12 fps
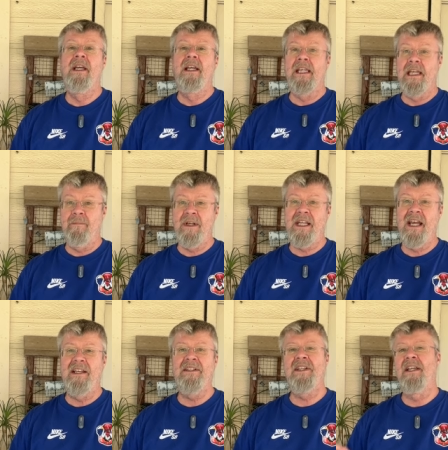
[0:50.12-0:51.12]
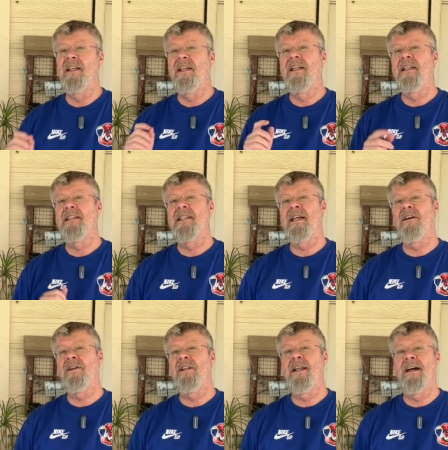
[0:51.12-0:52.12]
give them a taste, see how
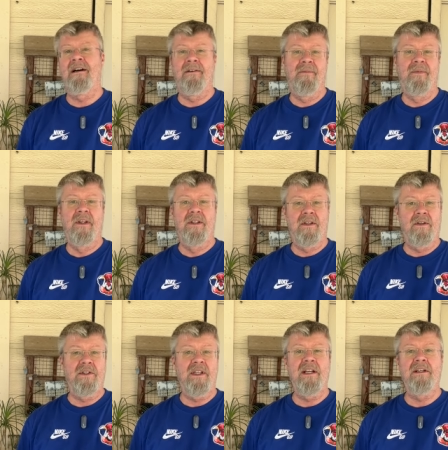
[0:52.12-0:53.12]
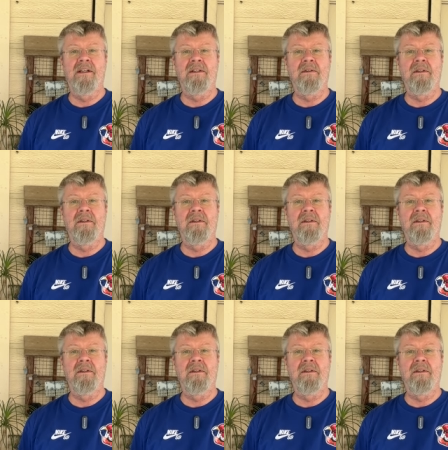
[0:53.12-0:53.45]
good they are. So stay tuned.